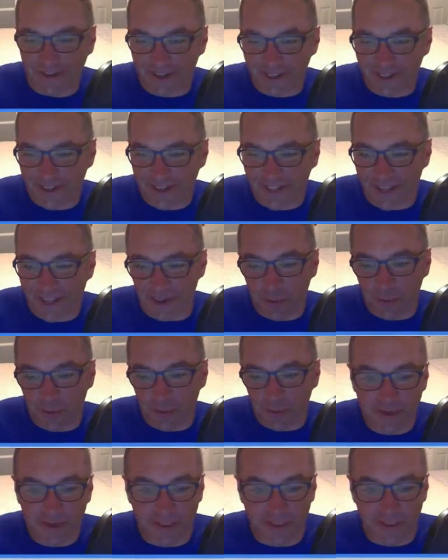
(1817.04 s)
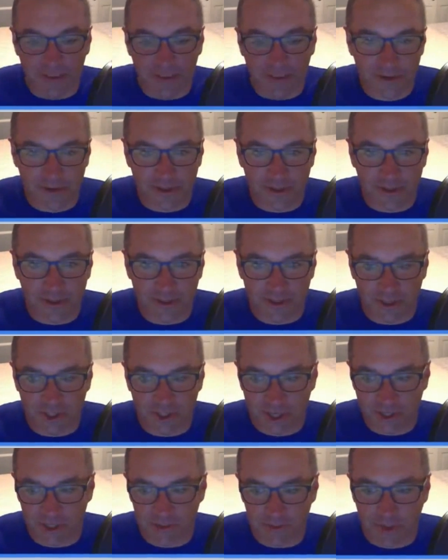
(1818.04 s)
not like group policy where you can change
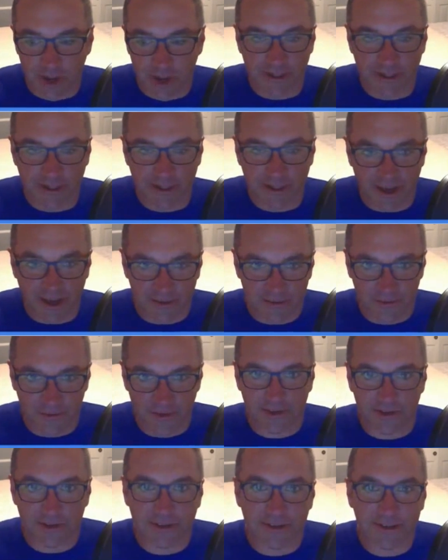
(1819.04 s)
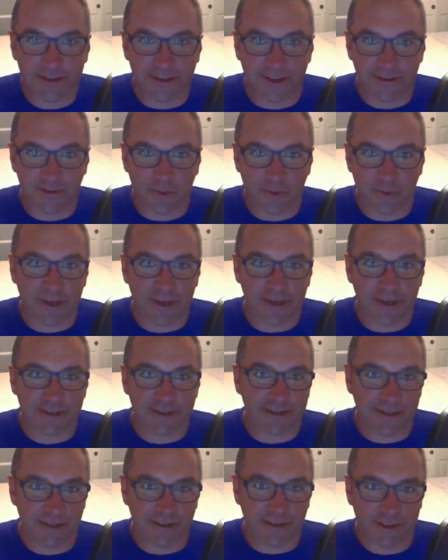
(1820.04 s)
it back to not configured and wait.
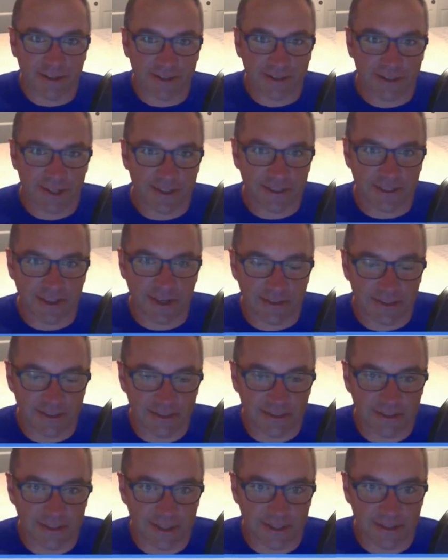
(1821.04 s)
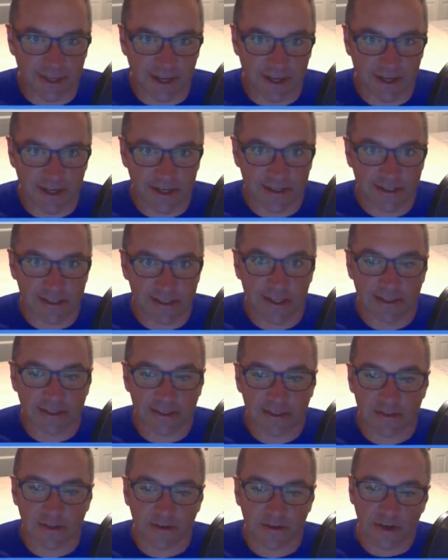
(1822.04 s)
That's not going to exist.
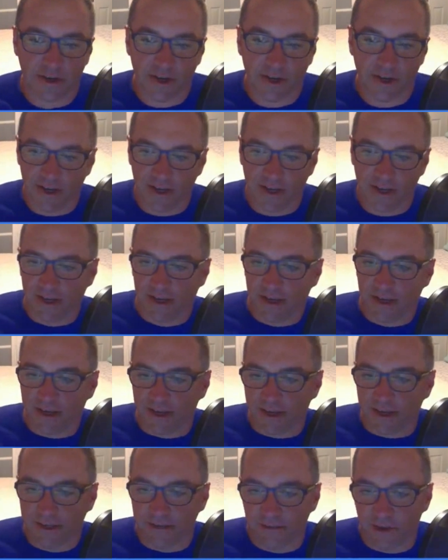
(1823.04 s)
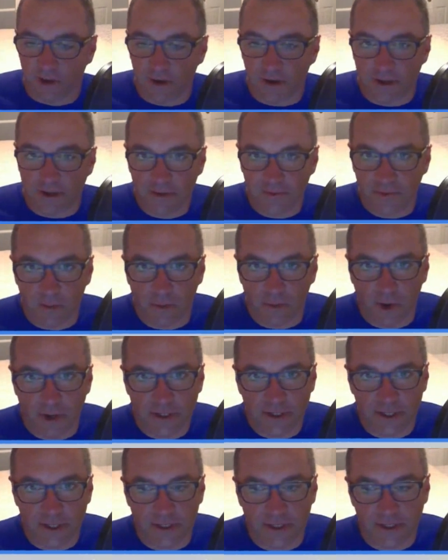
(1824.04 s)
So it's a very different
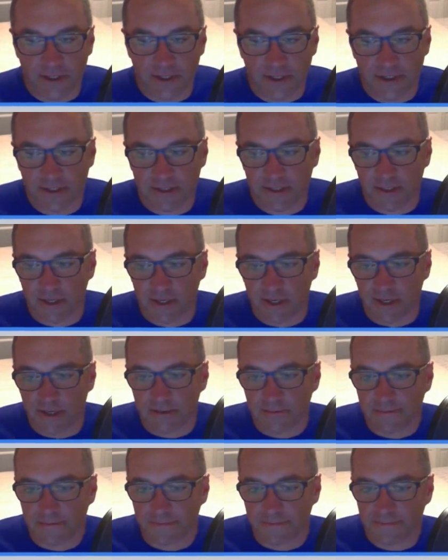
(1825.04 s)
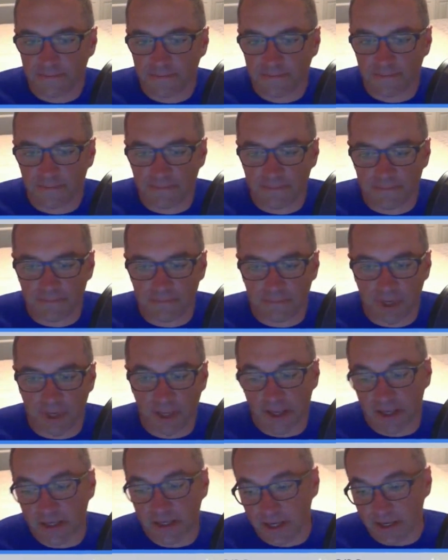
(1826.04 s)
process. But like I
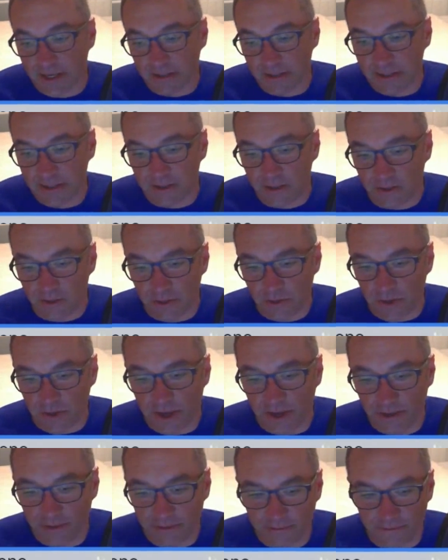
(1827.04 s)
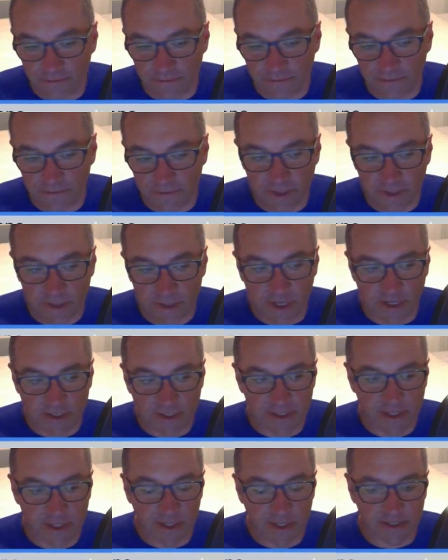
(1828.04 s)
said, at least you do have
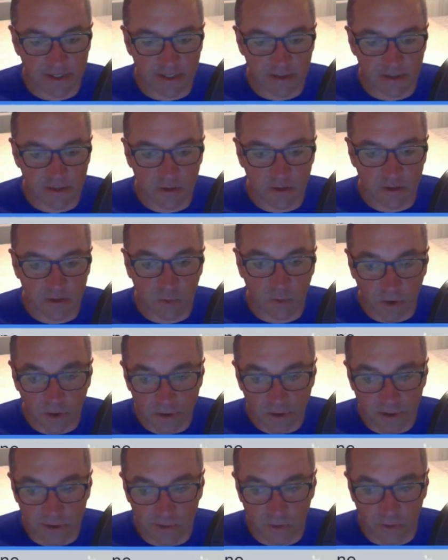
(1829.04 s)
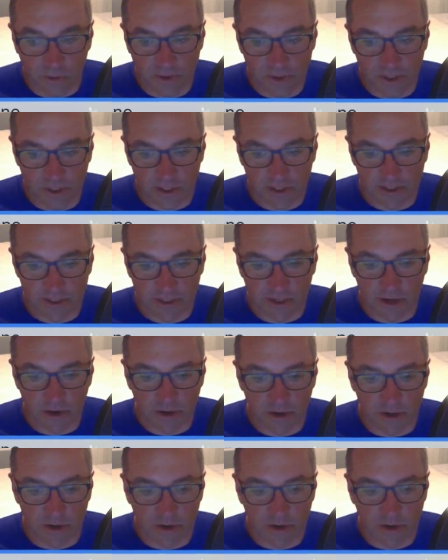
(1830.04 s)
15.6 that worked. In worst case scenario,